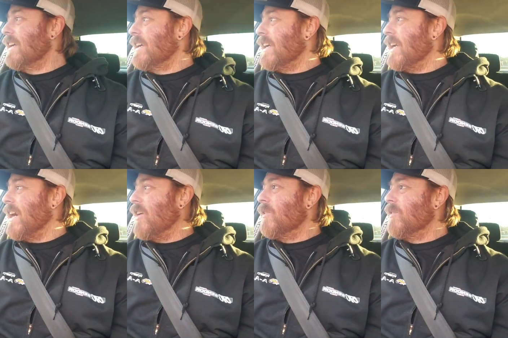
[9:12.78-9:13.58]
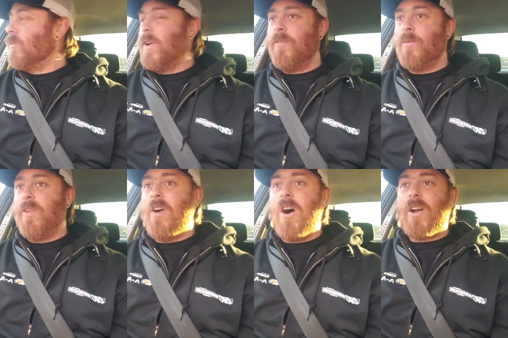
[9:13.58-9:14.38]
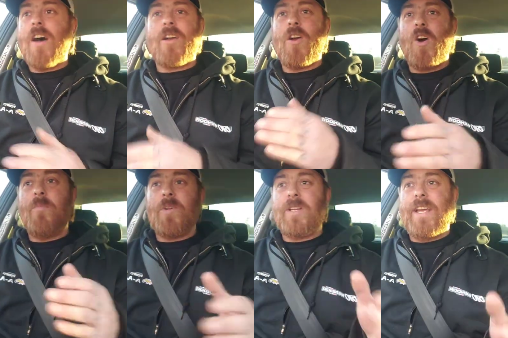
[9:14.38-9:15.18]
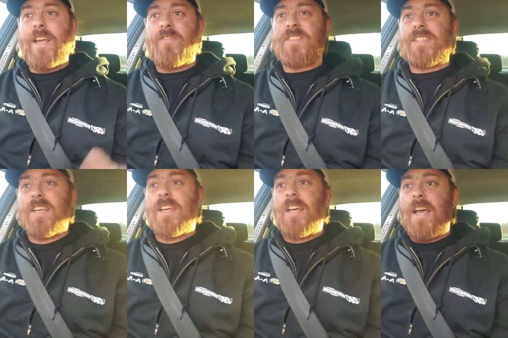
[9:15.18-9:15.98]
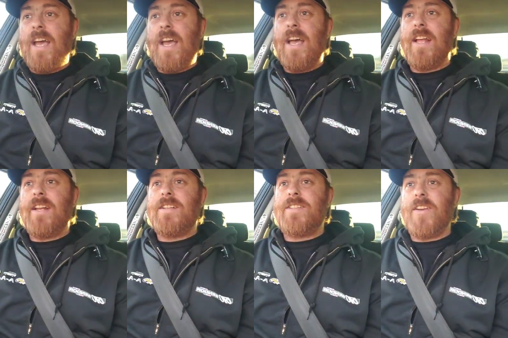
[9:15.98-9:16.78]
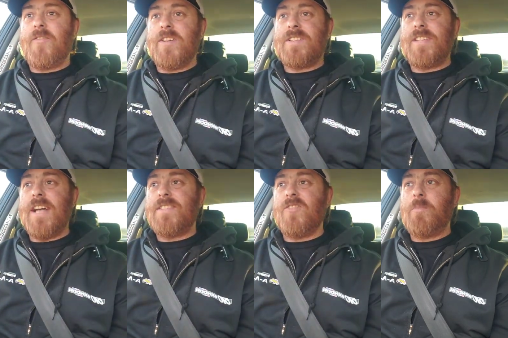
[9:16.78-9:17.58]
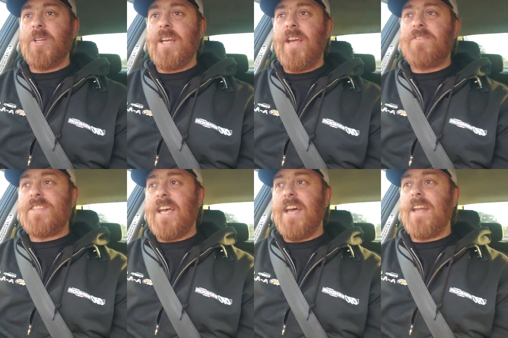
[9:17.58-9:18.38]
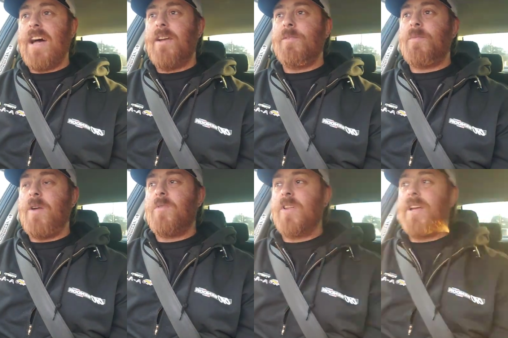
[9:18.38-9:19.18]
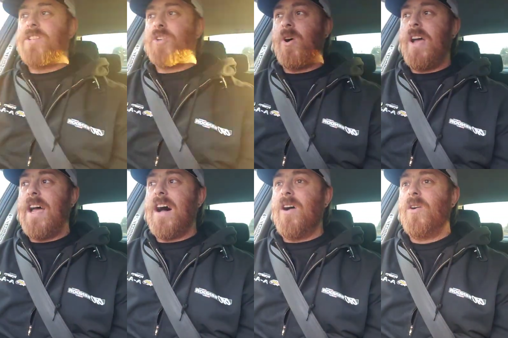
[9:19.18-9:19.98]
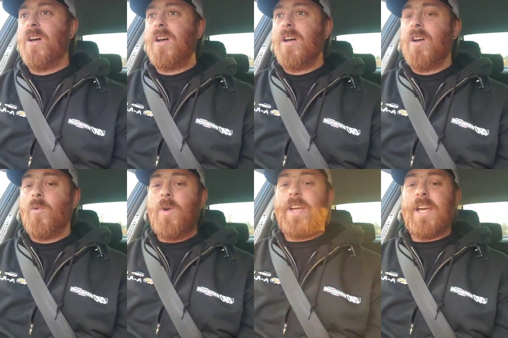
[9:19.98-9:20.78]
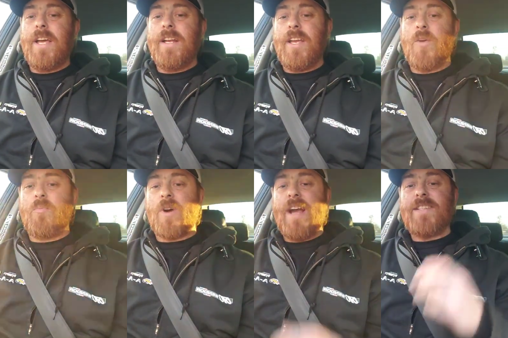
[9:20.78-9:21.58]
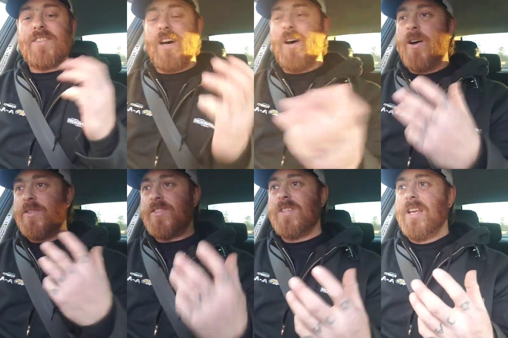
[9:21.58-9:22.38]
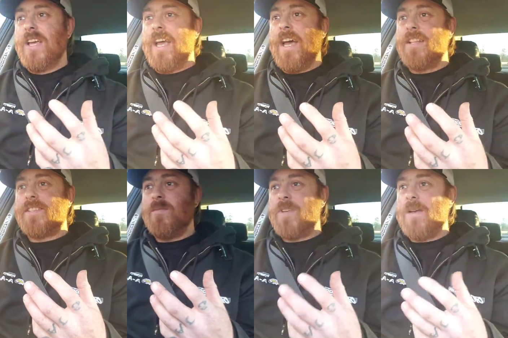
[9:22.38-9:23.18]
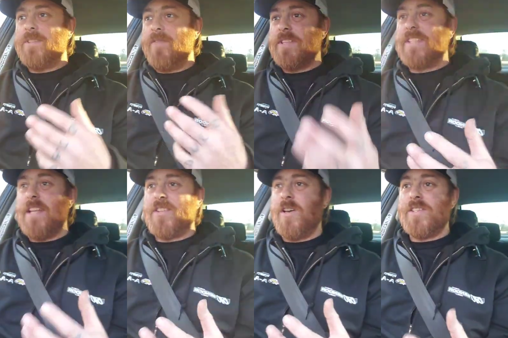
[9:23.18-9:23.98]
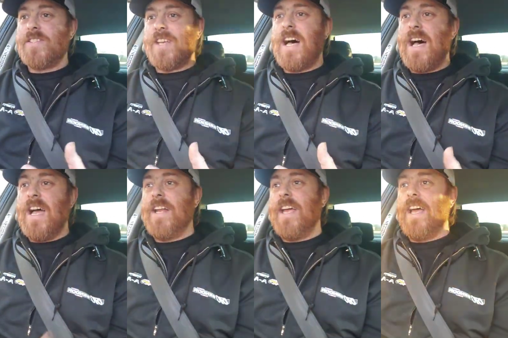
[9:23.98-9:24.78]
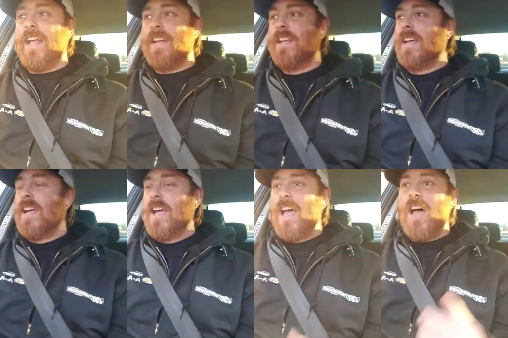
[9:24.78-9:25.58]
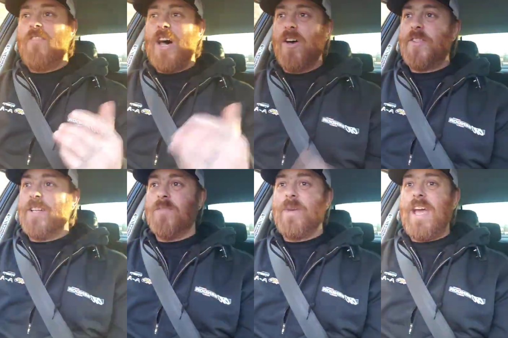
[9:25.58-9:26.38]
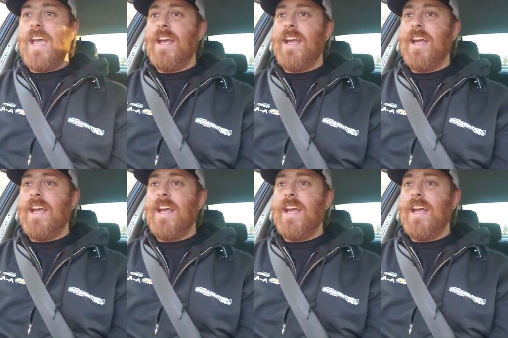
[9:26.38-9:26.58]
you know, we've all got our own beliefs and different sets of beliefs, and I really enjoy how we can embrace those and sometimes even set those aside and have healthy debate